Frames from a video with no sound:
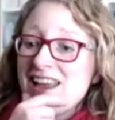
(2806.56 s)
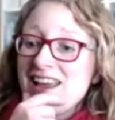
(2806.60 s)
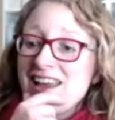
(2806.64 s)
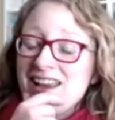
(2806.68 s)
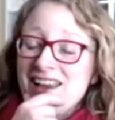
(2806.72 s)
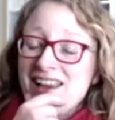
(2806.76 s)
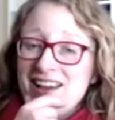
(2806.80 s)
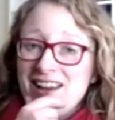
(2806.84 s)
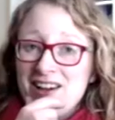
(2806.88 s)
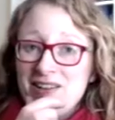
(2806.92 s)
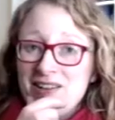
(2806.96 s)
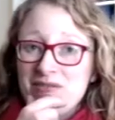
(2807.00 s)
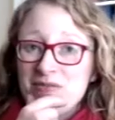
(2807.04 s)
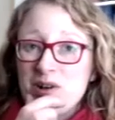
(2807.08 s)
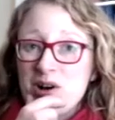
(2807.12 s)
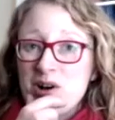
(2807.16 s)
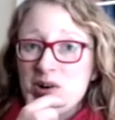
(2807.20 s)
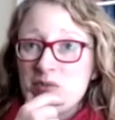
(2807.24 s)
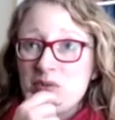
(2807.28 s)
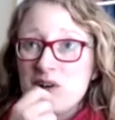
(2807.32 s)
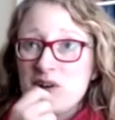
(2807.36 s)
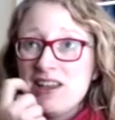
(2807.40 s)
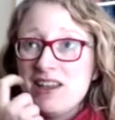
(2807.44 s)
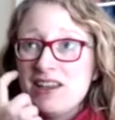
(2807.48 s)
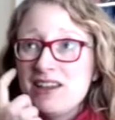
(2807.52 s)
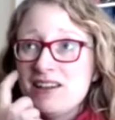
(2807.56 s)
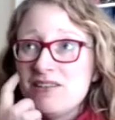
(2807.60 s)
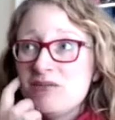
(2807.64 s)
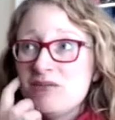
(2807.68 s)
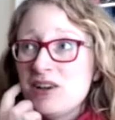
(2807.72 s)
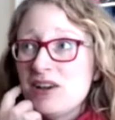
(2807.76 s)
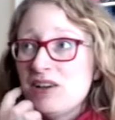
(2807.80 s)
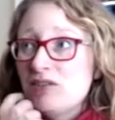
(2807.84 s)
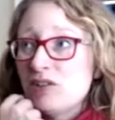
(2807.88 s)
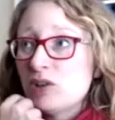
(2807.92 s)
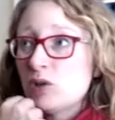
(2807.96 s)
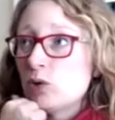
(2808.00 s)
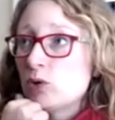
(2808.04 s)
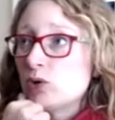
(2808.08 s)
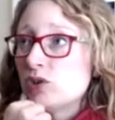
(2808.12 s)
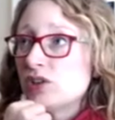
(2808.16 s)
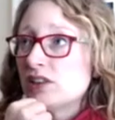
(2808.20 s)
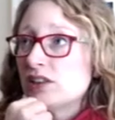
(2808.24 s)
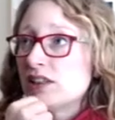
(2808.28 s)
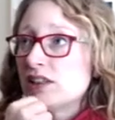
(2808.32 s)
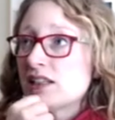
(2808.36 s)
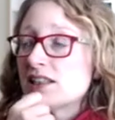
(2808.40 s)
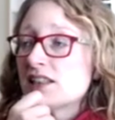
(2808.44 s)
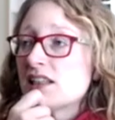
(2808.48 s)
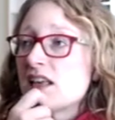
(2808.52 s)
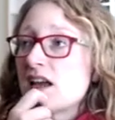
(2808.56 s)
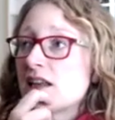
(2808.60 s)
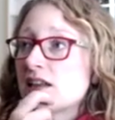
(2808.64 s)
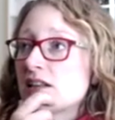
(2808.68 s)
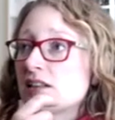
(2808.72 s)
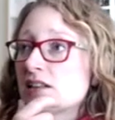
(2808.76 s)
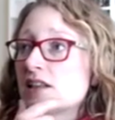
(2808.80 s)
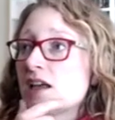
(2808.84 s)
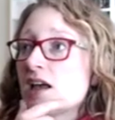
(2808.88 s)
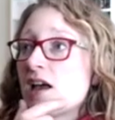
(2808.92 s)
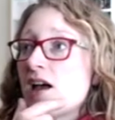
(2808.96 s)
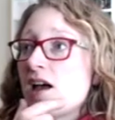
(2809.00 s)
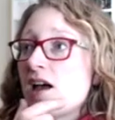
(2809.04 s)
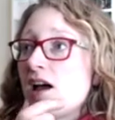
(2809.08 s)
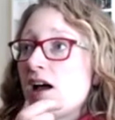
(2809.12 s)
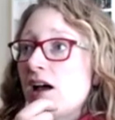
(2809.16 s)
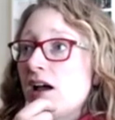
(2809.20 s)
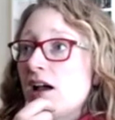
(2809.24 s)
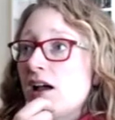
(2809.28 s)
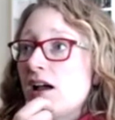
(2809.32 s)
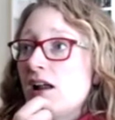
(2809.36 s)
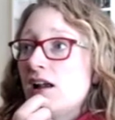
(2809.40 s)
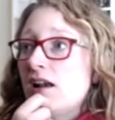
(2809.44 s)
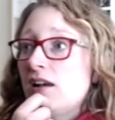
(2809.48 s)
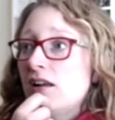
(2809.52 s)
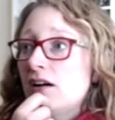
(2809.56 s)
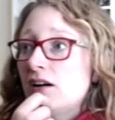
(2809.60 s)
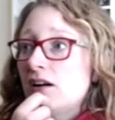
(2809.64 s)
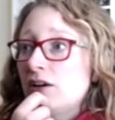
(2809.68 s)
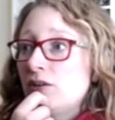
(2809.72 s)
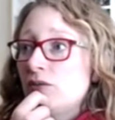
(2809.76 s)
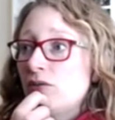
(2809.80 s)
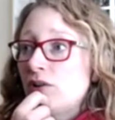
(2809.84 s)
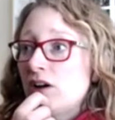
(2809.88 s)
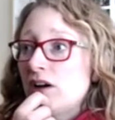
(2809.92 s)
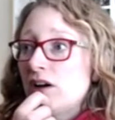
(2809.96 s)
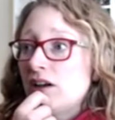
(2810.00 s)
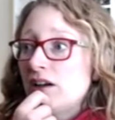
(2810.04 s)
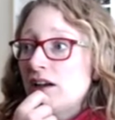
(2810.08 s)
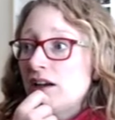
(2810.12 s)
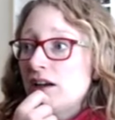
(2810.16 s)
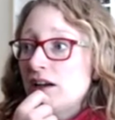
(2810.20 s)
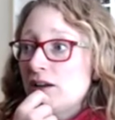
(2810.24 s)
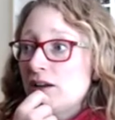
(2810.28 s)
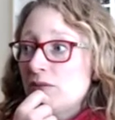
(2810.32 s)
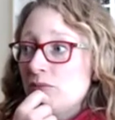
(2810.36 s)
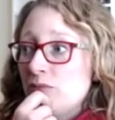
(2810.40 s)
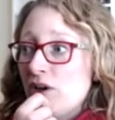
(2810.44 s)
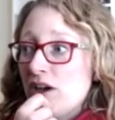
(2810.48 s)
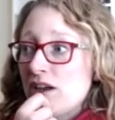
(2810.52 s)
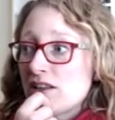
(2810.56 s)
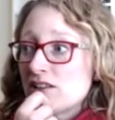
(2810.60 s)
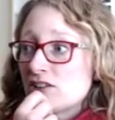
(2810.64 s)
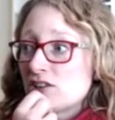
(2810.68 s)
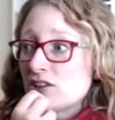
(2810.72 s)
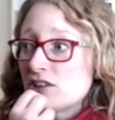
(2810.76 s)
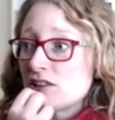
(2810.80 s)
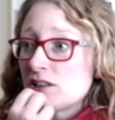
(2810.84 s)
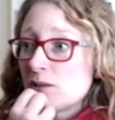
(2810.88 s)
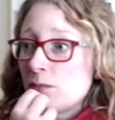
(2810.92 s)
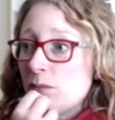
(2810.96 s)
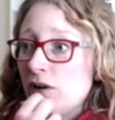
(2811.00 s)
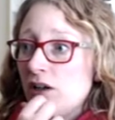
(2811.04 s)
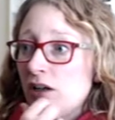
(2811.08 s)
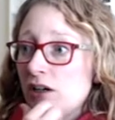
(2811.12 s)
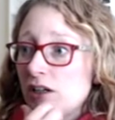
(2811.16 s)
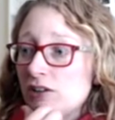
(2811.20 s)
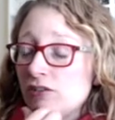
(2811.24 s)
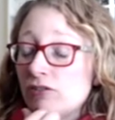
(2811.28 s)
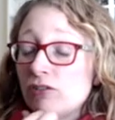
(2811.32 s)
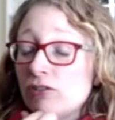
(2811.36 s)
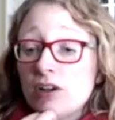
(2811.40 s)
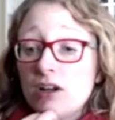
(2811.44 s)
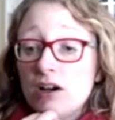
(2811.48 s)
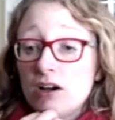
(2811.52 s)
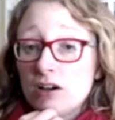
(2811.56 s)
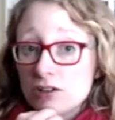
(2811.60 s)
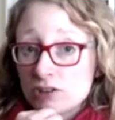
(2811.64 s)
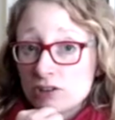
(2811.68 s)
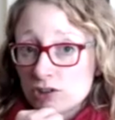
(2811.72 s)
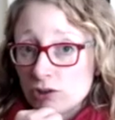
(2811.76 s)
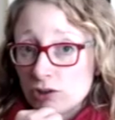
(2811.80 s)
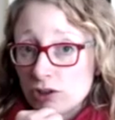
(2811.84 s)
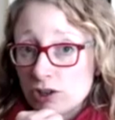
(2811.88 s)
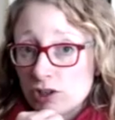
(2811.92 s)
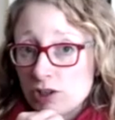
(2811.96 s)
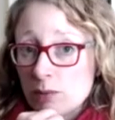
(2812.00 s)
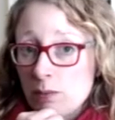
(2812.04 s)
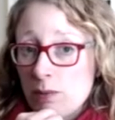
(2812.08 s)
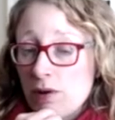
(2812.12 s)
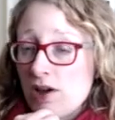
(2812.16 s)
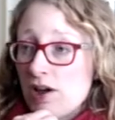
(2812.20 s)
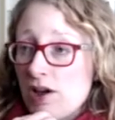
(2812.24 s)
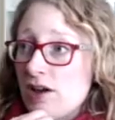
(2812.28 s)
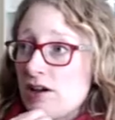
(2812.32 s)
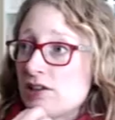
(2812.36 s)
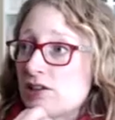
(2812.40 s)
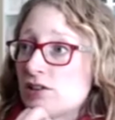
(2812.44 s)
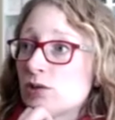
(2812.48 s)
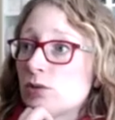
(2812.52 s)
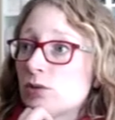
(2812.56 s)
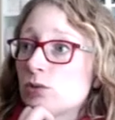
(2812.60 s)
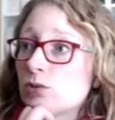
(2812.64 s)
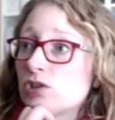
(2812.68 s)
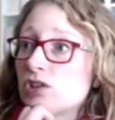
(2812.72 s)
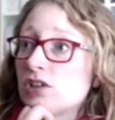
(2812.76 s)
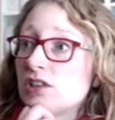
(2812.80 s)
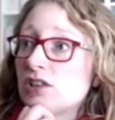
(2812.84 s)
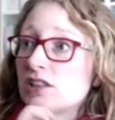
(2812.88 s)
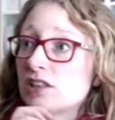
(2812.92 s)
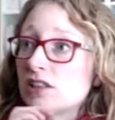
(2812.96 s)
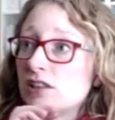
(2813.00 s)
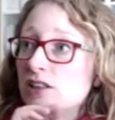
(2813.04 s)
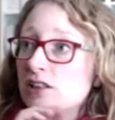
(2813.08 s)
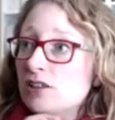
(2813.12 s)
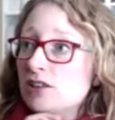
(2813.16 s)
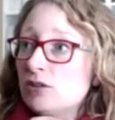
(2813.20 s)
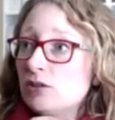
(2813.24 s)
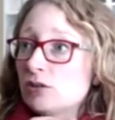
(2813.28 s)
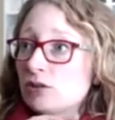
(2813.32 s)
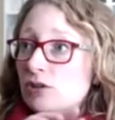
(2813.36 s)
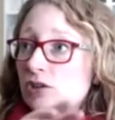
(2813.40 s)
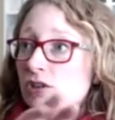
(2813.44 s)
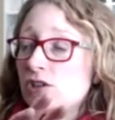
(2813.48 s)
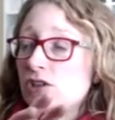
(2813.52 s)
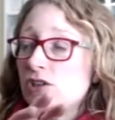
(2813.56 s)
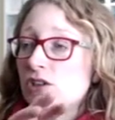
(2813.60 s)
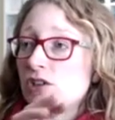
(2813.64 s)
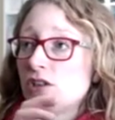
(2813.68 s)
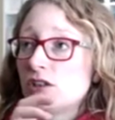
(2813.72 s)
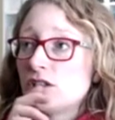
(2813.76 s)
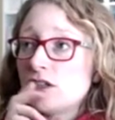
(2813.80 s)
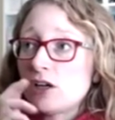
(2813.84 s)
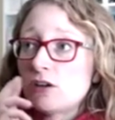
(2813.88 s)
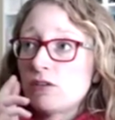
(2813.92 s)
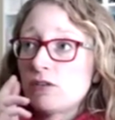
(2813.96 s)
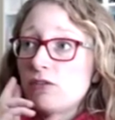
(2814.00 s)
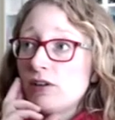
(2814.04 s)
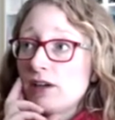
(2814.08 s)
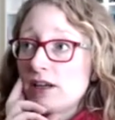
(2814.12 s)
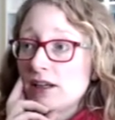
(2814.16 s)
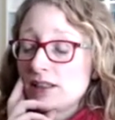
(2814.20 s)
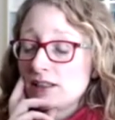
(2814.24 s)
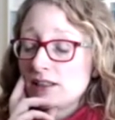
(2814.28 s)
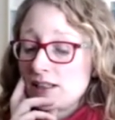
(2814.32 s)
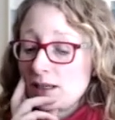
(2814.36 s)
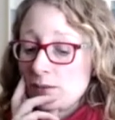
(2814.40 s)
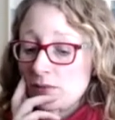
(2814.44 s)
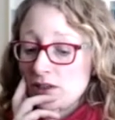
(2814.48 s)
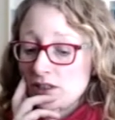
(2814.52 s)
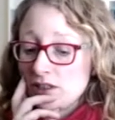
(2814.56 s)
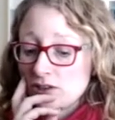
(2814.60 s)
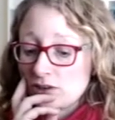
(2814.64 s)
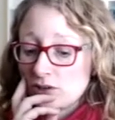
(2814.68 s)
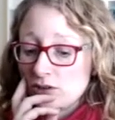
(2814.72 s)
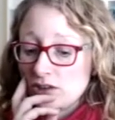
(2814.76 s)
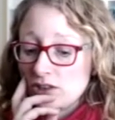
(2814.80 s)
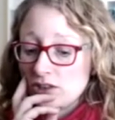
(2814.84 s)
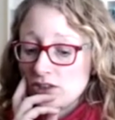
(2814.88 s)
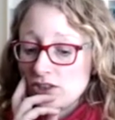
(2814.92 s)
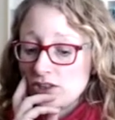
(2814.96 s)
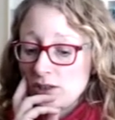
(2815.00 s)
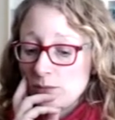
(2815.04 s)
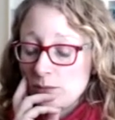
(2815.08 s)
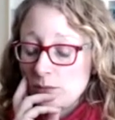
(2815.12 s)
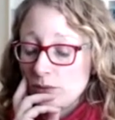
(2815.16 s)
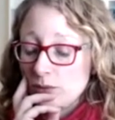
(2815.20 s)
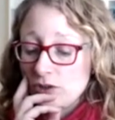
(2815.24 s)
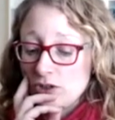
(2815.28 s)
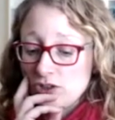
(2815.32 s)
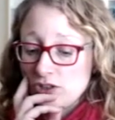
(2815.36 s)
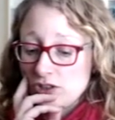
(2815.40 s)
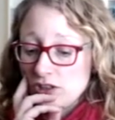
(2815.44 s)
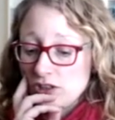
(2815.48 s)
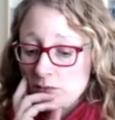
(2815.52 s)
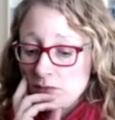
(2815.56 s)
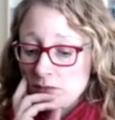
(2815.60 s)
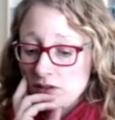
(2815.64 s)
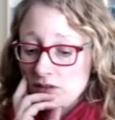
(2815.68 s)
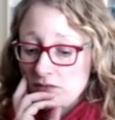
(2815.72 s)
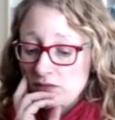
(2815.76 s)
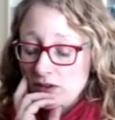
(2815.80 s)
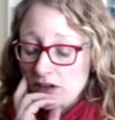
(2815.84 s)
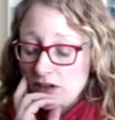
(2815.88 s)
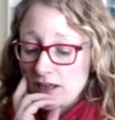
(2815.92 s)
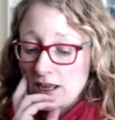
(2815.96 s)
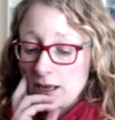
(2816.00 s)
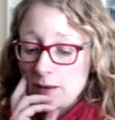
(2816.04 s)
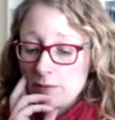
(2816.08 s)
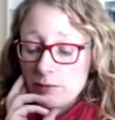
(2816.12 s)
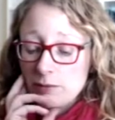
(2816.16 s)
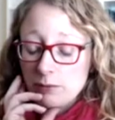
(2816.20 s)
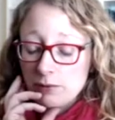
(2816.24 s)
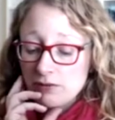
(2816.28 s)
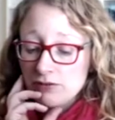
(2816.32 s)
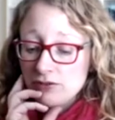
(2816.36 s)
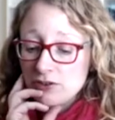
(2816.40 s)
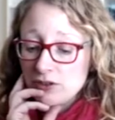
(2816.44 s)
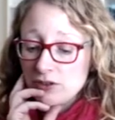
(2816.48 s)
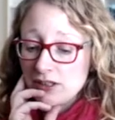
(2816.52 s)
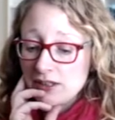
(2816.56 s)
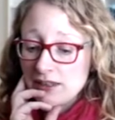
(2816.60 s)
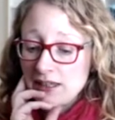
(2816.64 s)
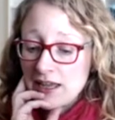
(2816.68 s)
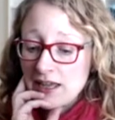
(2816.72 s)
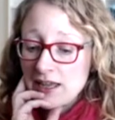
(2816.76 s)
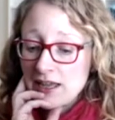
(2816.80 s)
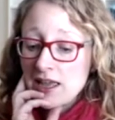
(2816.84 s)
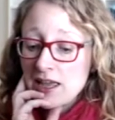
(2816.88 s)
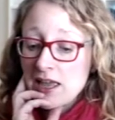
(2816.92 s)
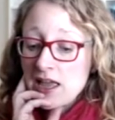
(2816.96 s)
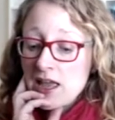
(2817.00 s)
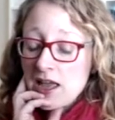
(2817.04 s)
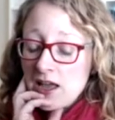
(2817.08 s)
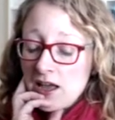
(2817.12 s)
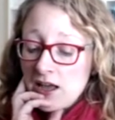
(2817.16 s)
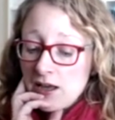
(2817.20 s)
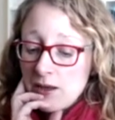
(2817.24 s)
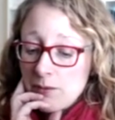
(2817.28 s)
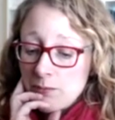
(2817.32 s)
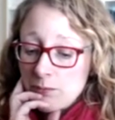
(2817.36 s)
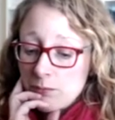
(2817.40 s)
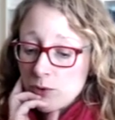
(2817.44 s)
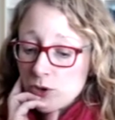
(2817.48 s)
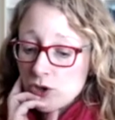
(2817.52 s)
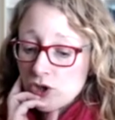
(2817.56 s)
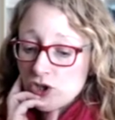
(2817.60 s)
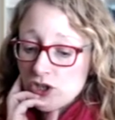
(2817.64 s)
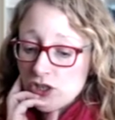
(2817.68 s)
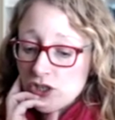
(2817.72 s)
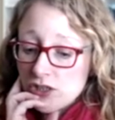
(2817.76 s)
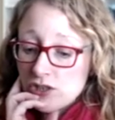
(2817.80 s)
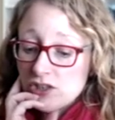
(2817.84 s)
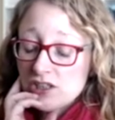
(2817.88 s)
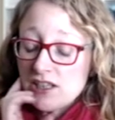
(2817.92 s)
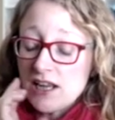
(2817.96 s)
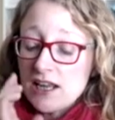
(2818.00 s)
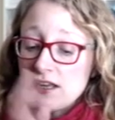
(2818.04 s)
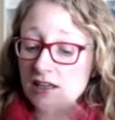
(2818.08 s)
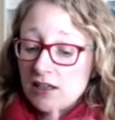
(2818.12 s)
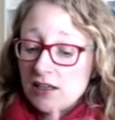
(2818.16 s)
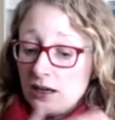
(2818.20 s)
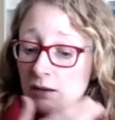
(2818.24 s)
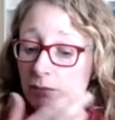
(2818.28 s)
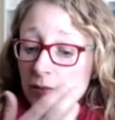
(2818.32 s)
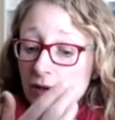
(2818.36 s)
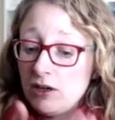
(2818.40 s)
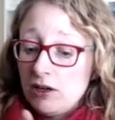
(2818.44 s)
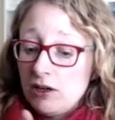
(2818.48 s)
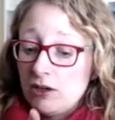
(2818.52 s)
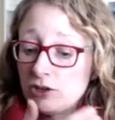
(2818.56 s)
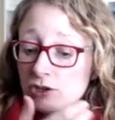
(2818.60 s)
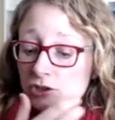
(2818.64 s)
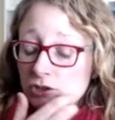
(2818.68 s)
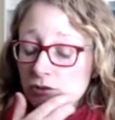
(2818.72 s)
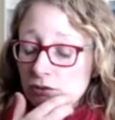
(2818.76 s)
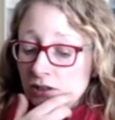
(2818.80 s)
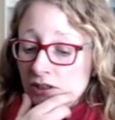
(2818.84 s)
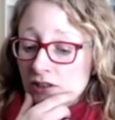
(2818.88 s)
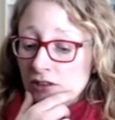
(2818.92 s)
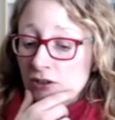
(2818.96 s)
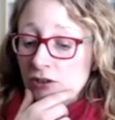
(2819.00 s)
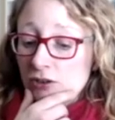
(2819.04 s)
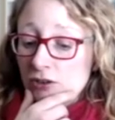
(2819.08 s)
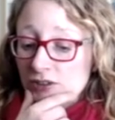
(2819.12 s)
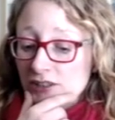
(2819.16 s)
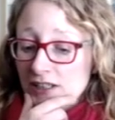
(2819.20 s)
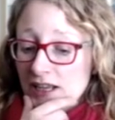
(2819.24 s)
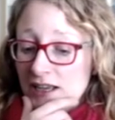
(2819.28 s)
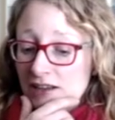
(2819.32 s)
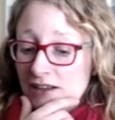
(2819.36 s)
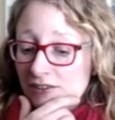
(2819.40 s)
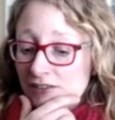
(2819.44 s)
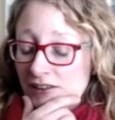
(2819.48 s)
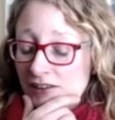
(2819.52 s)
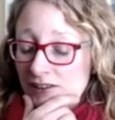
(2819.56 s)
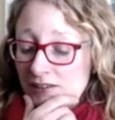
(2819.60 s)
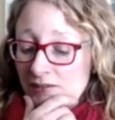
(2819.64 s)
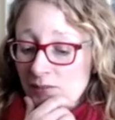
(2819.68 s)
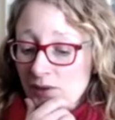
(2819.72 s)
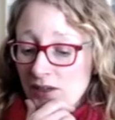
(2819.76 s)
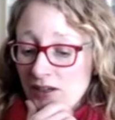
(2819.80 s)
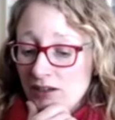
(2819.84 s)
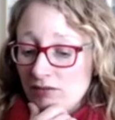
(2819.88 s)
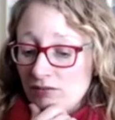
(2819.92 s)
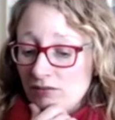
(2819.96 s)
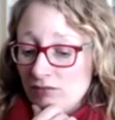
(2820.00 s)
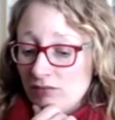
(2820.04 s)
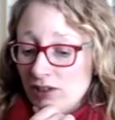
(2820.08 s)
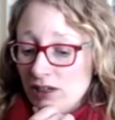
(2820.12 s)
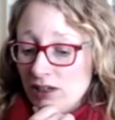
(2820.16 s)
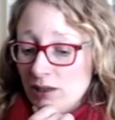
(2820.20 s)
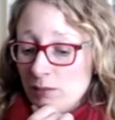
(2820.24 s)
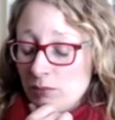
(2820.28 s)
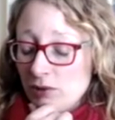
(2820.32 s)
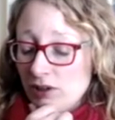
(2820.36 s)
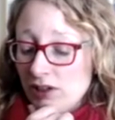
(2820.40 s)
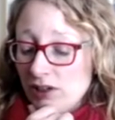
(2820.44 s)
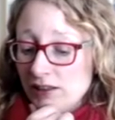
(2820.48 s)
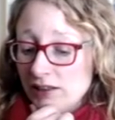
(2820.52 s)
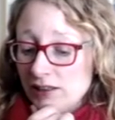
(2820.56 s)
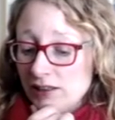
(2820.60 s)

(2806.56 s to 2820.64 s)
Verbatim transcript: uh, while we're we're recording this and uh, lyra um, has just applied for an art scholarship at her school she decided not to go for an academic scholarship although she'd been very capable of doing that um, but she's taken up art during lockdown mm. and been really brilliantly